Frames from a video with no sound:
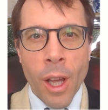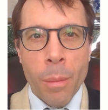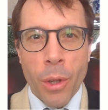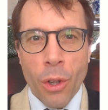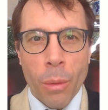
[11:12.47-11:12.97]

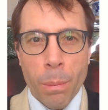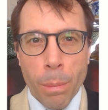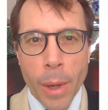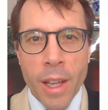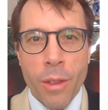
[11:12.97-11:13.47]
but
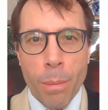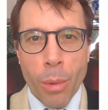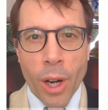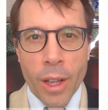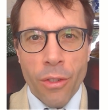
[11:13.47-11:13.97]
not pay the
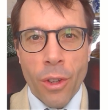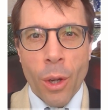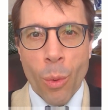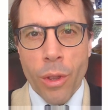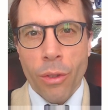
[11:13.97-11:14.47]
price
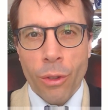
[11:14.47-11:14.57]
with a